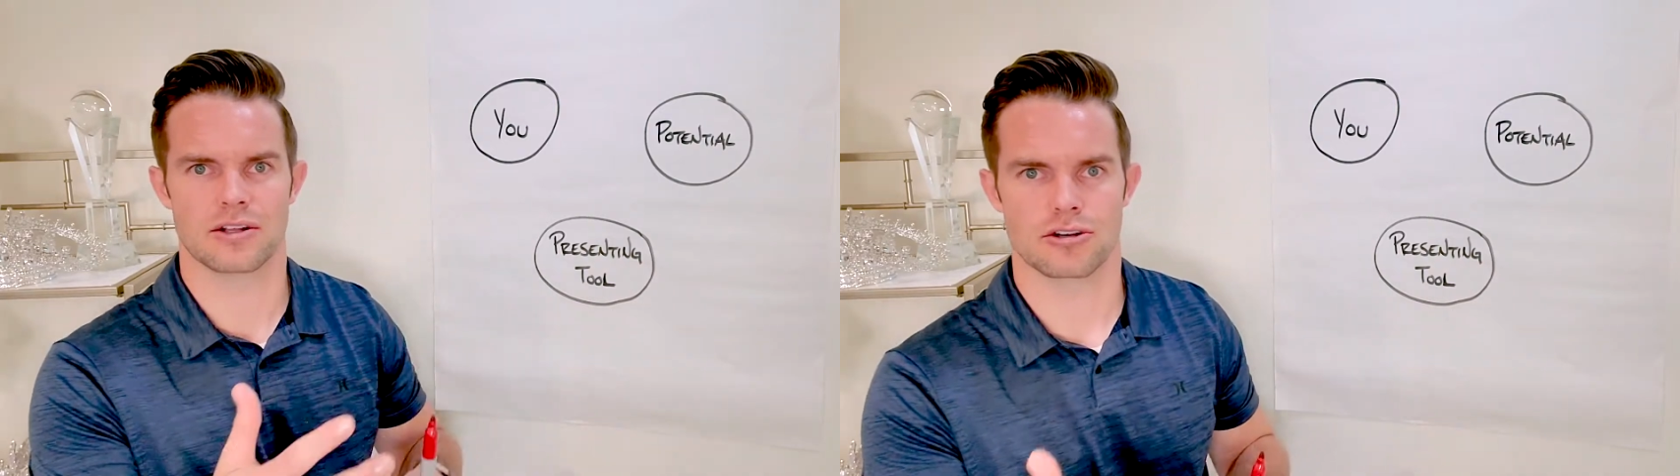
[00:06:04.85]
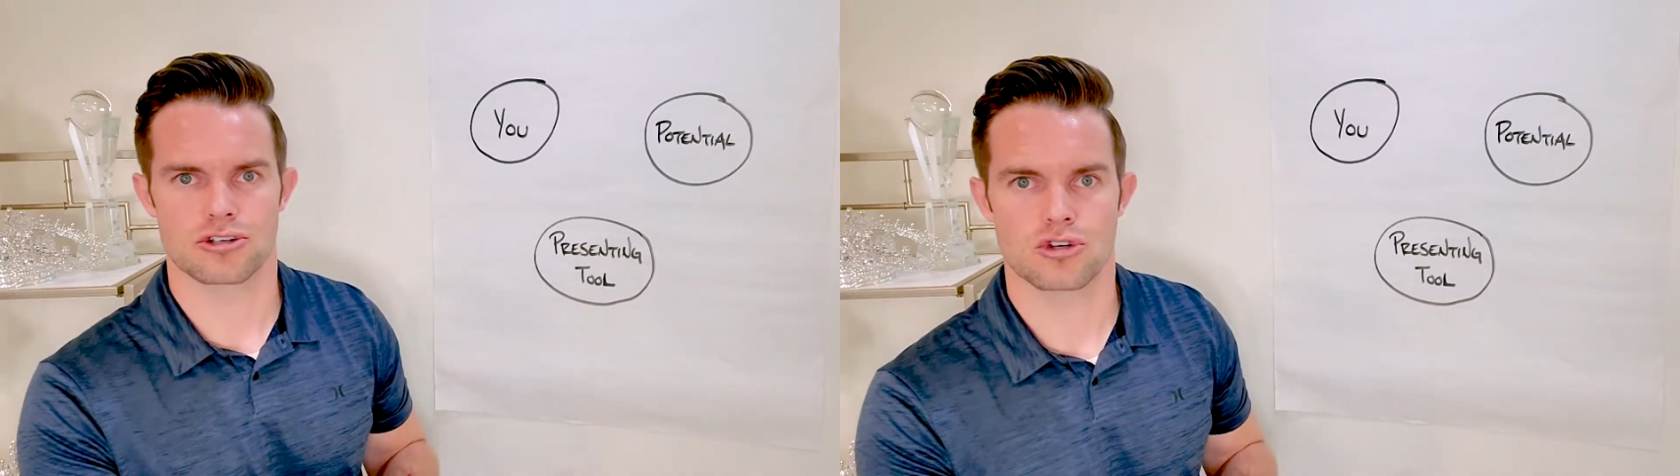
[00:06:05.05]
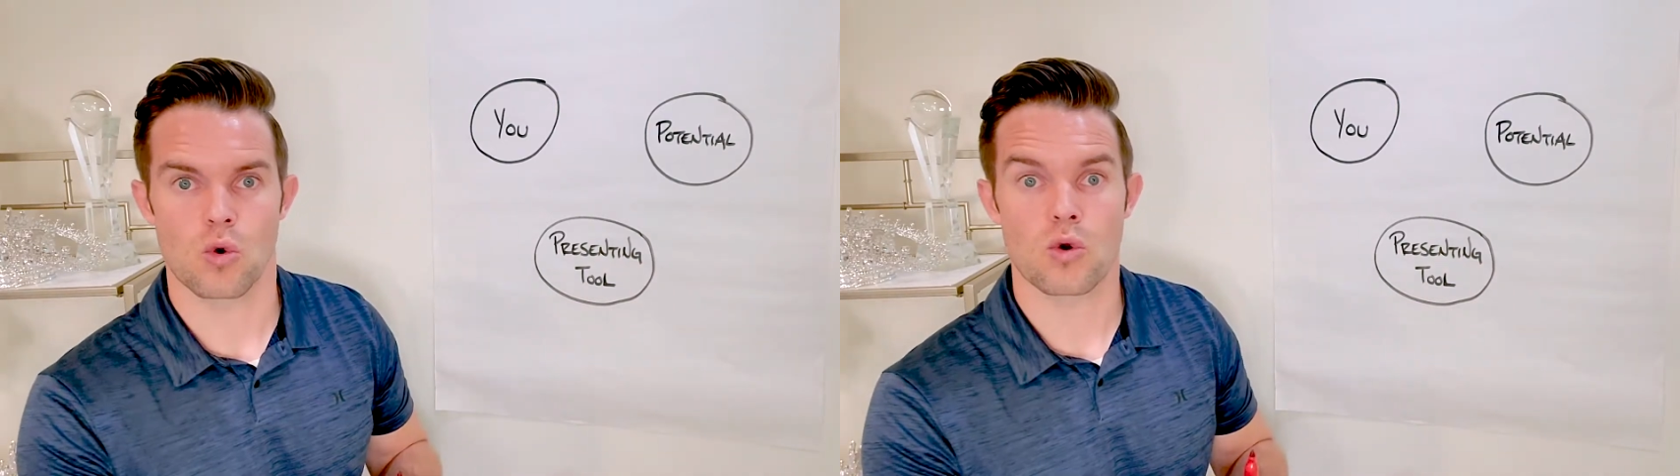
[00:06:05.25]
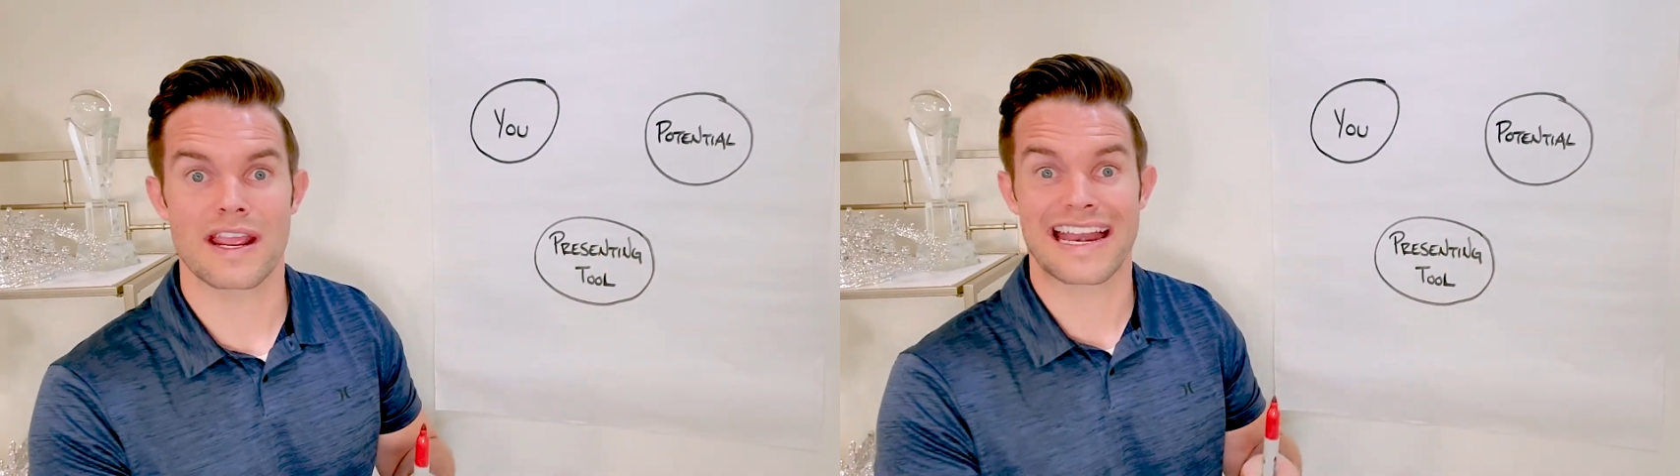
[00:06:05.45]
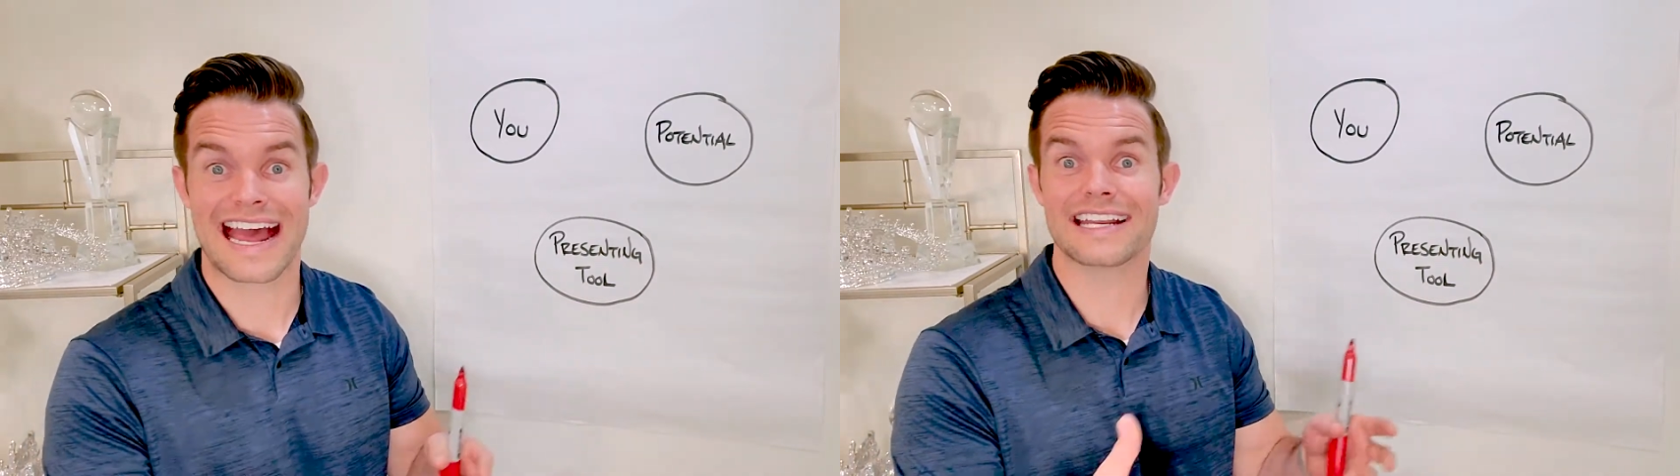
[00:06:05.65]
story and
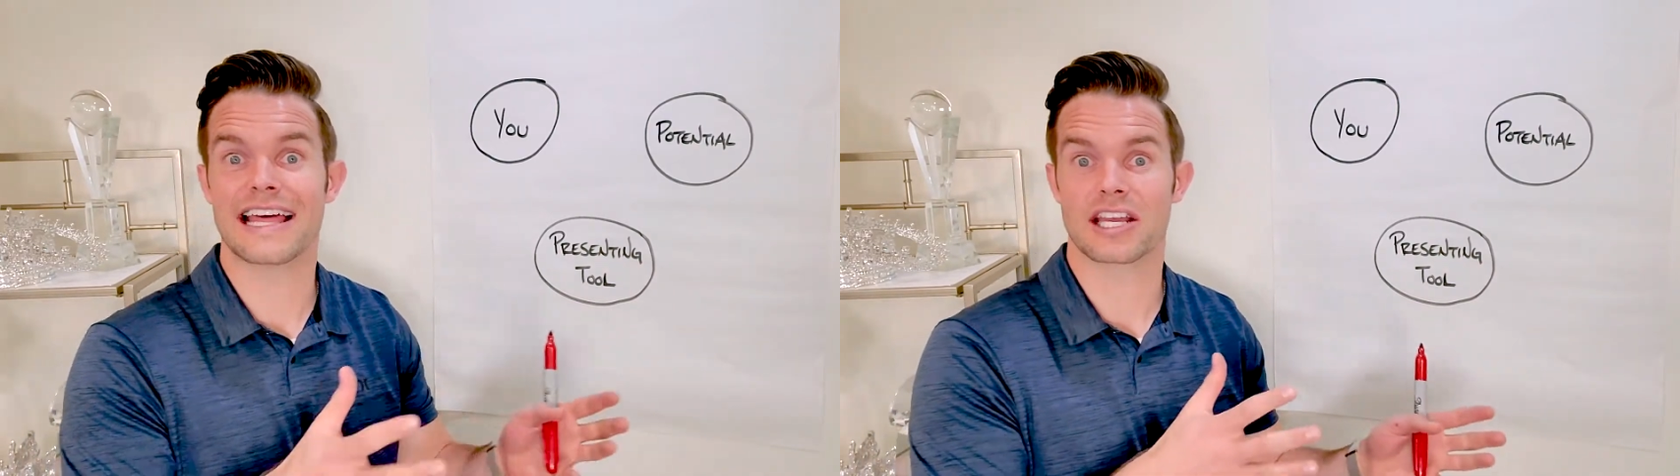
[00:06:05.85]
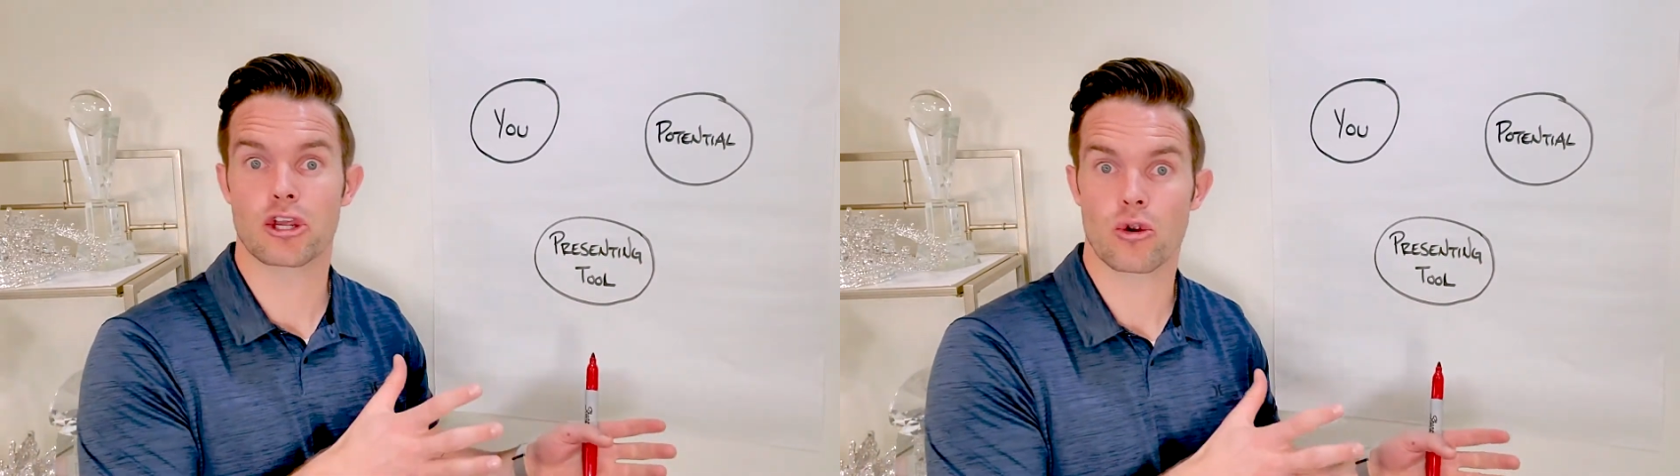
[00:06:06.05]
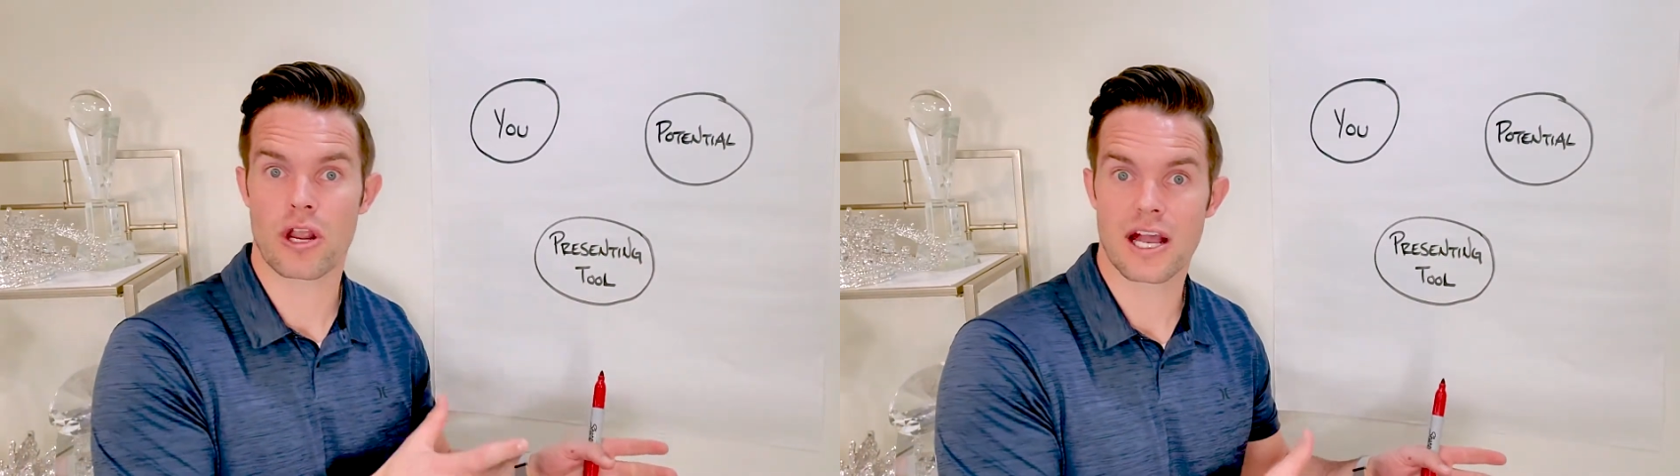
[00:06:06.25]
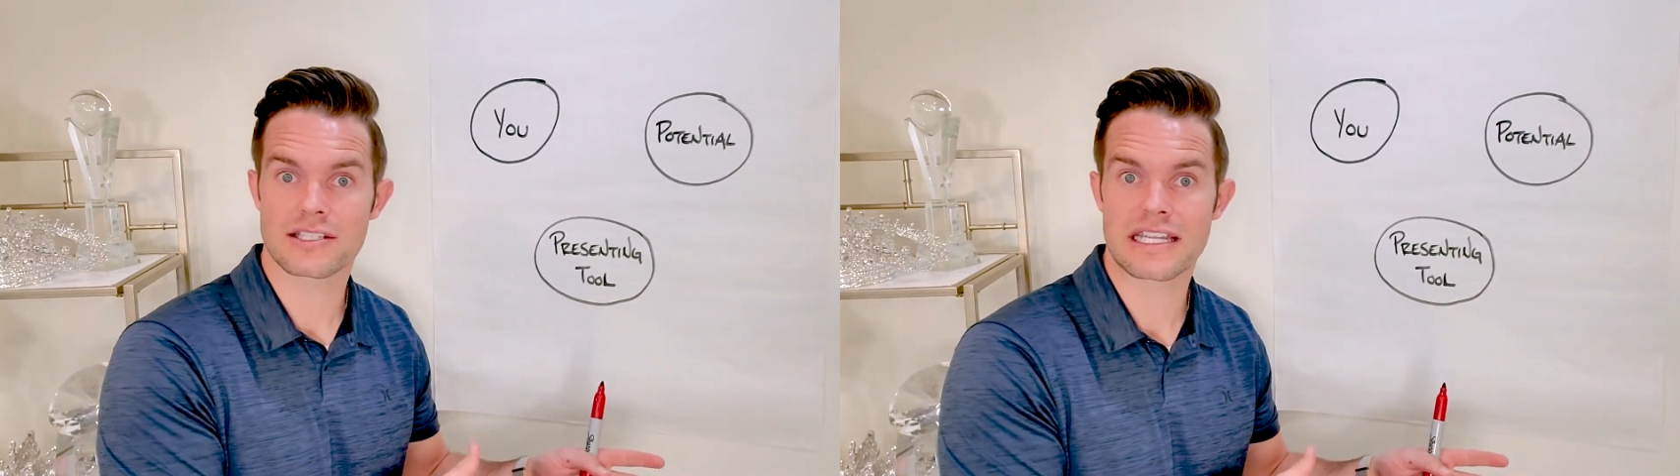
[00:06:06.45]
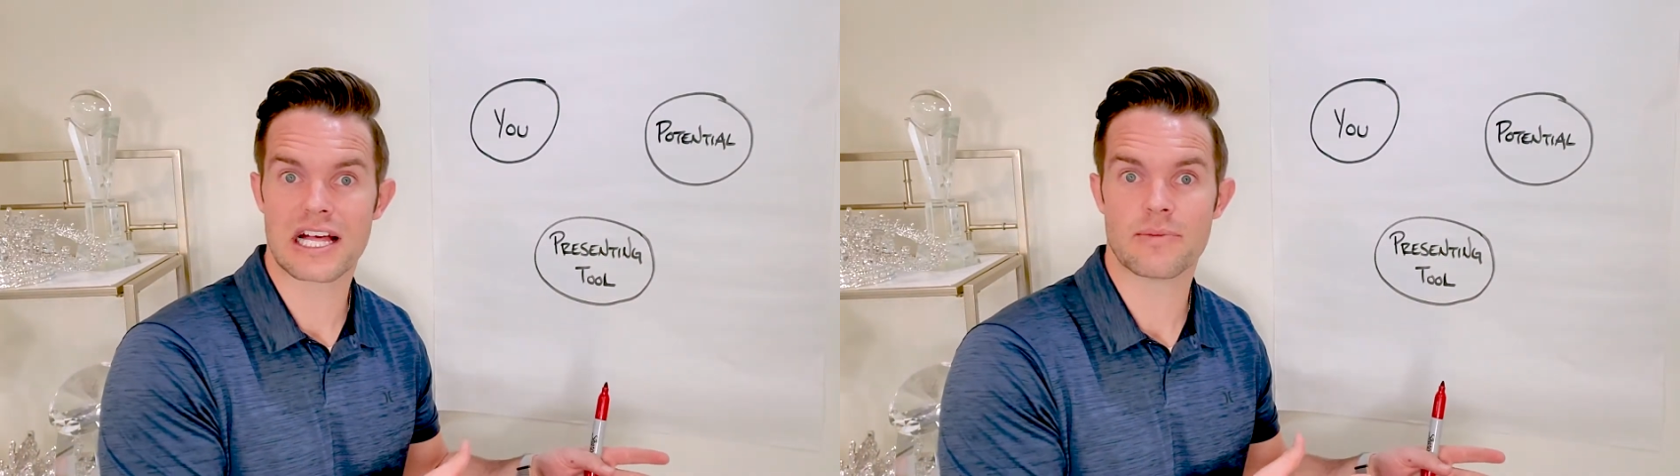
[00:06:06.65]
adding that curiosity
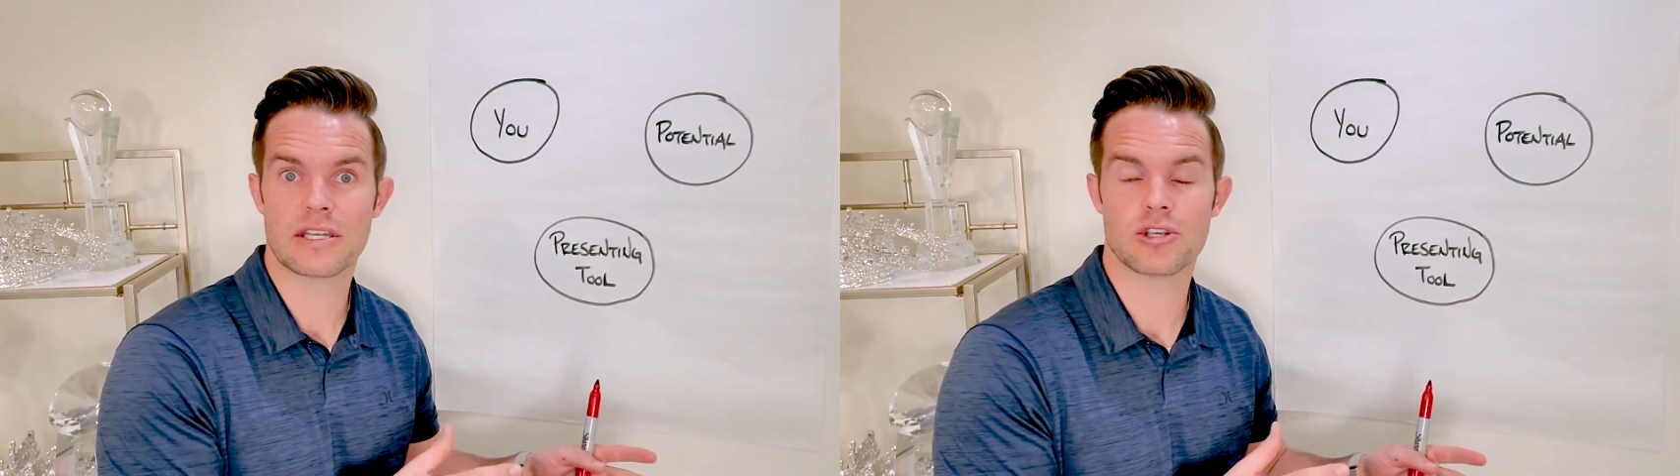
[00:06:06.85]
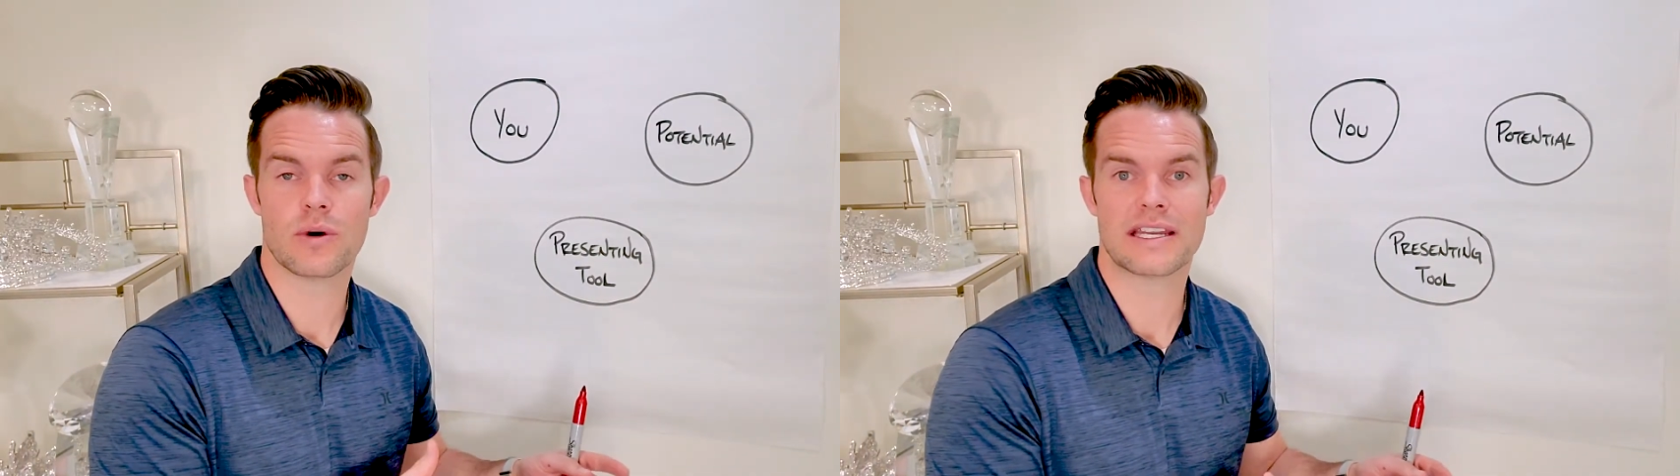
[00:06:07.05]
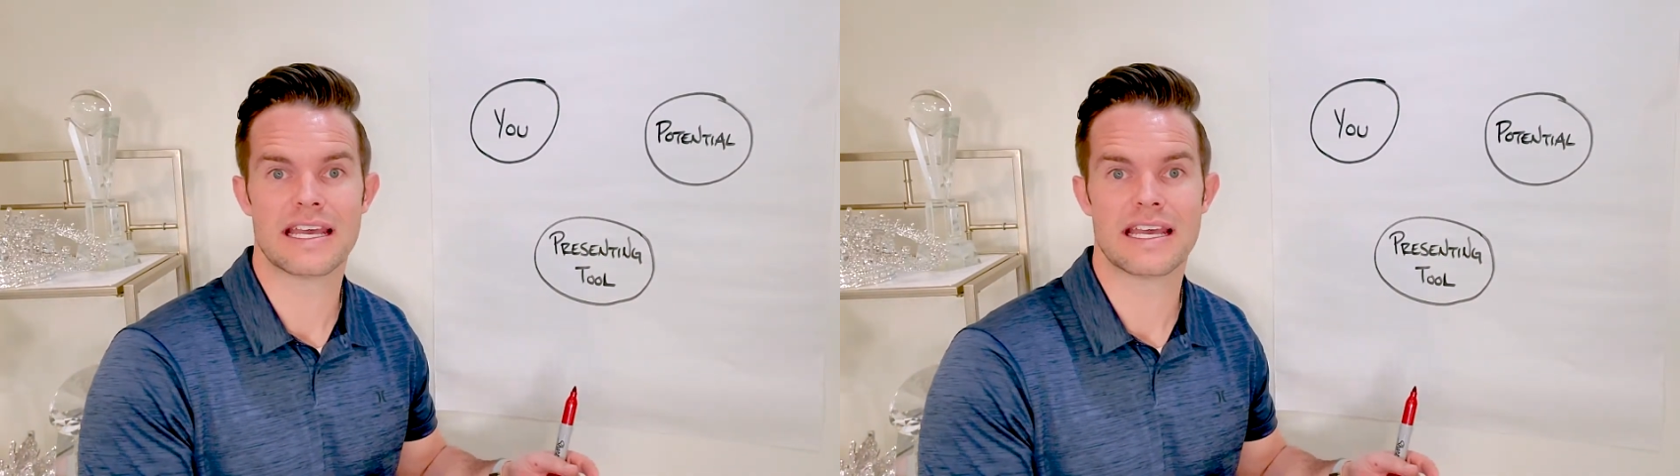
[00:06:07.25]
element to it,